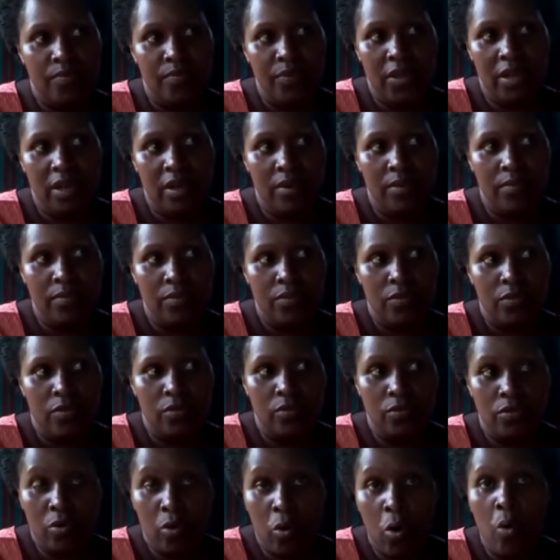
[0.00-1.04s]
yeah,
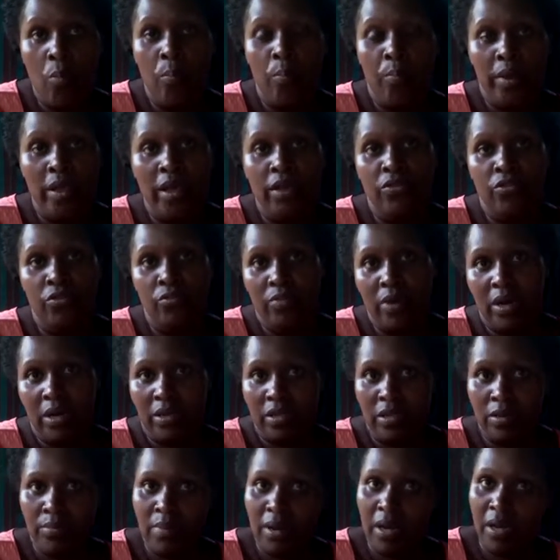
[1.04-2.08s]
compared to
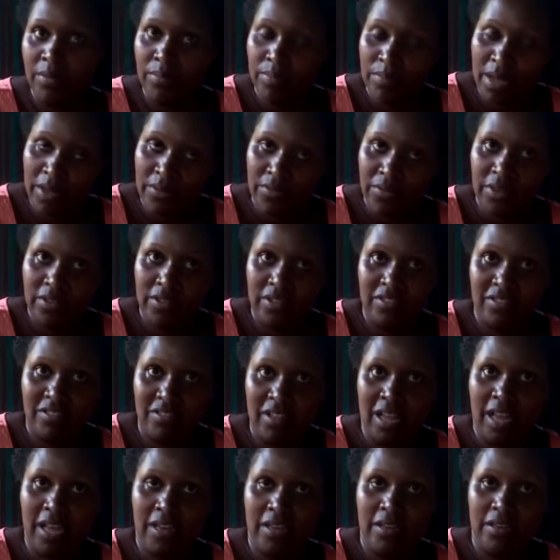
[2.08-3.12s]
my father's
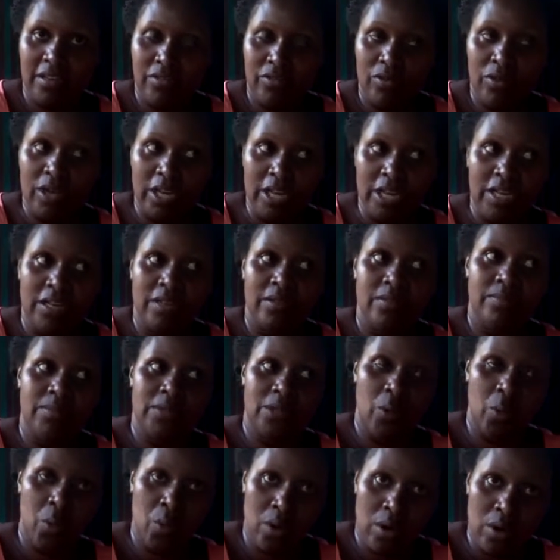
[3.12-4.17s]
side, okay,
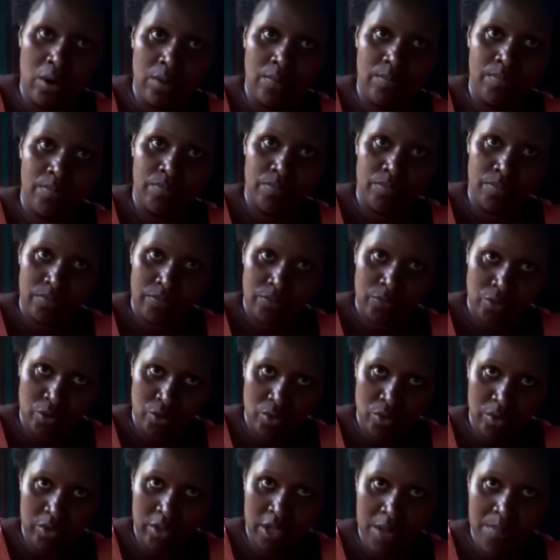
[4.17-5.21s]
the war
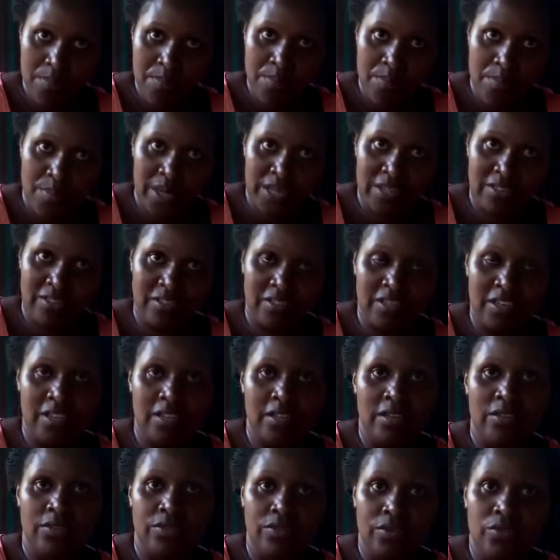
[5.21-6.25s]
took them, but
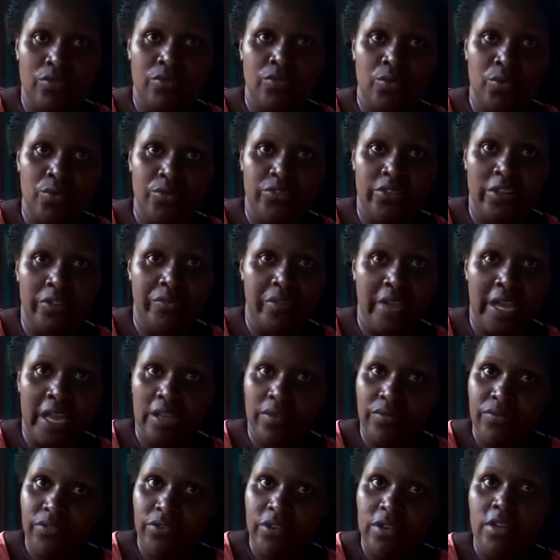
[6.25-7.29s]
still those who
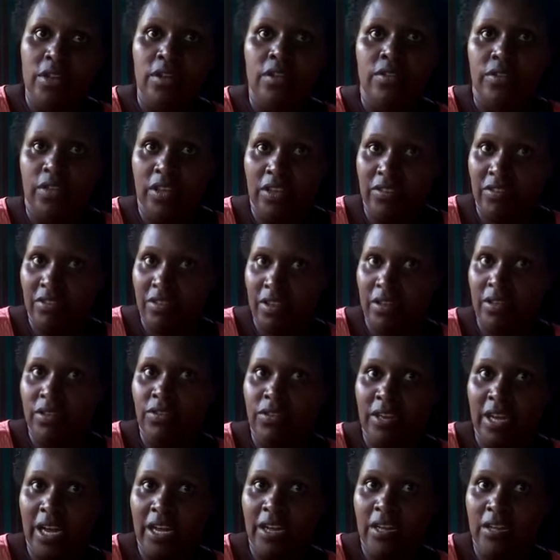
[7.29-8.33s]
survived, they still
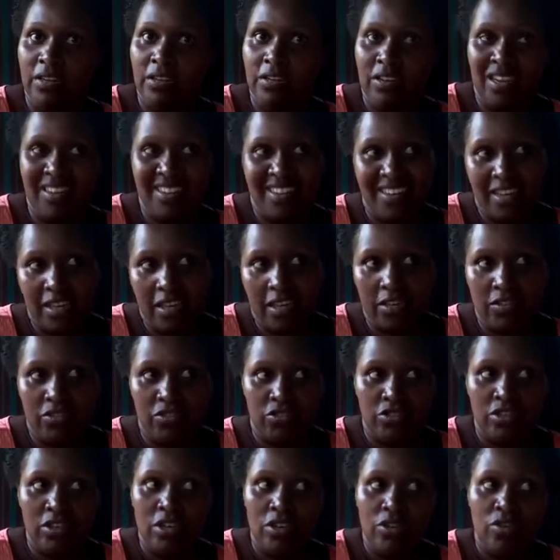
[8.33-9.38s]
died at the
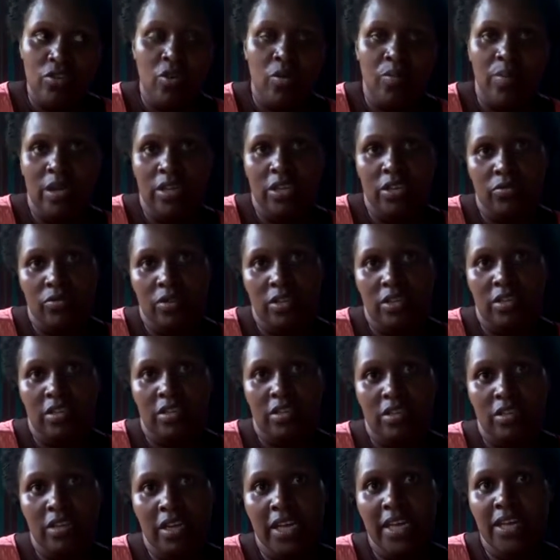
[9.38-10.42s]
age. Nobody
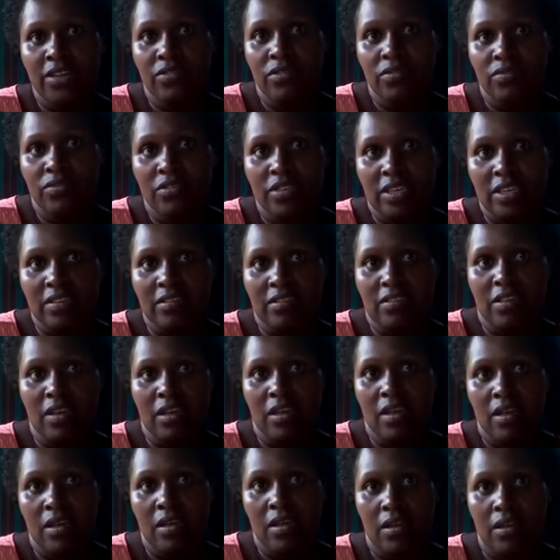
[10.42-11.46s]
reached the age of 60.
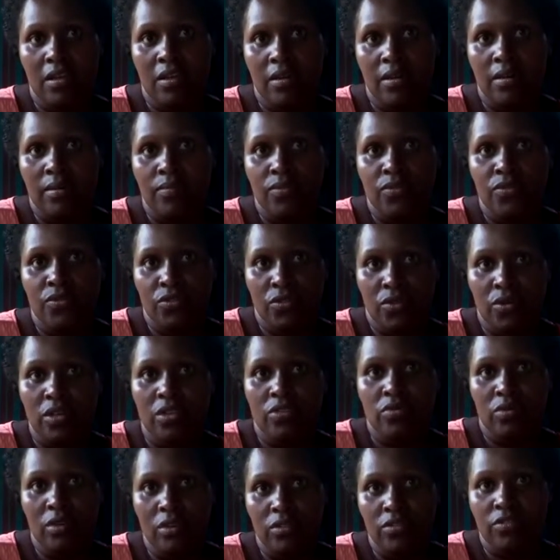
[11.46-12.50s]
So
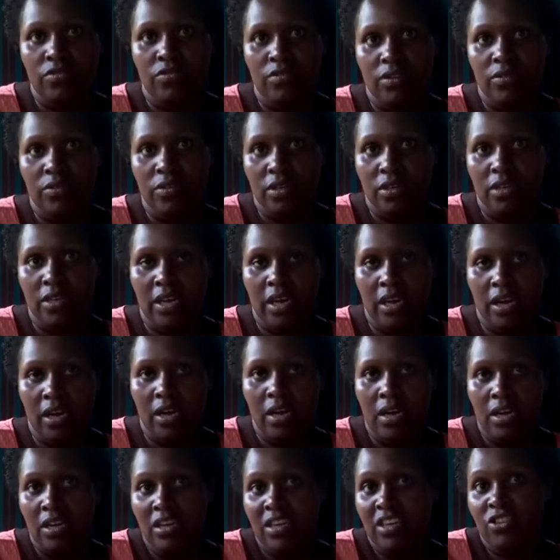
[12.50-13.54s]
it was very, yeah.
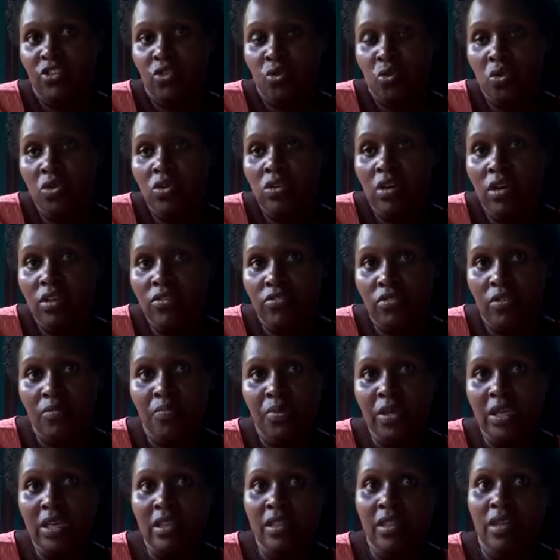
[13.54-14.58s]
It could also
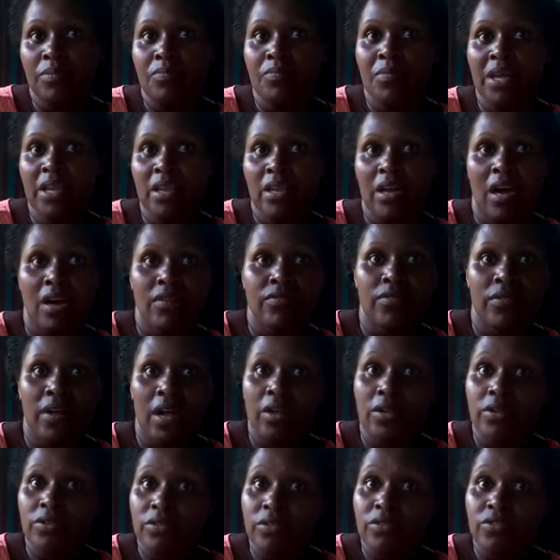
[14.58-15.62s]
be that men have a
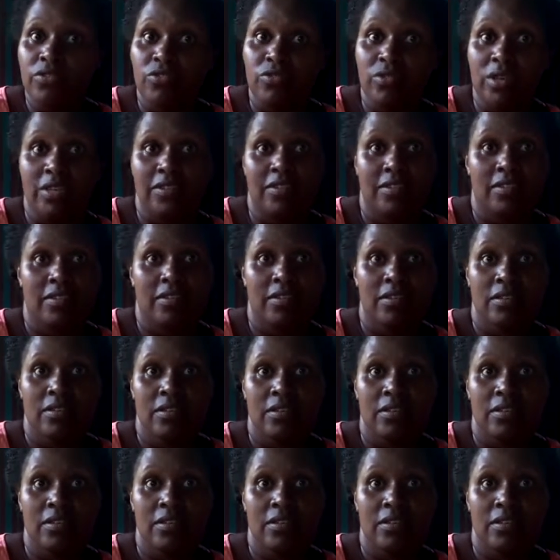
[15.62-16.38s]
lot of stress